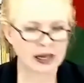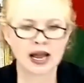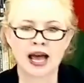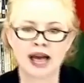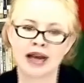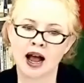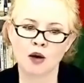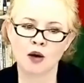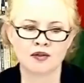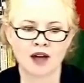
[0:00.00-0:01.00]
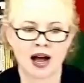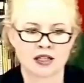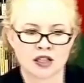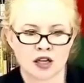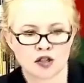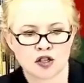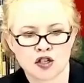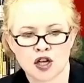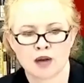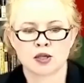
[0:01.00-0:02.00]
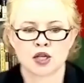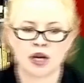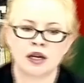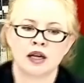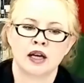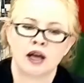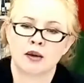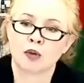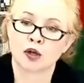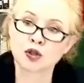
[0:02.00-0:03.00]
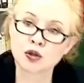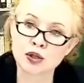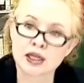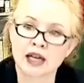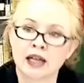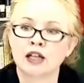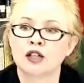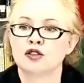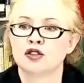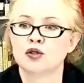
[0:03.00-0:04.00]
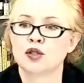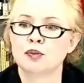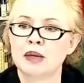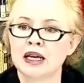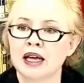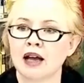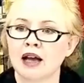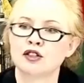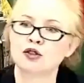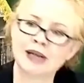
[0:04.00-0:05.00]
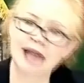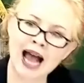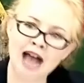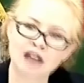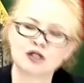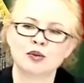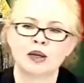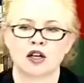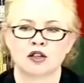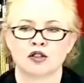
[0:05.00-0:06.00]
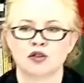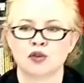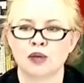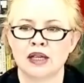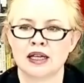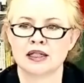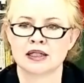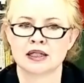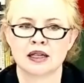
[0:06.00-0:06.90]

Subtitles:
And now we've asked Dr. Shamsad Mortuza to speak, to react to what Dr. Dooley has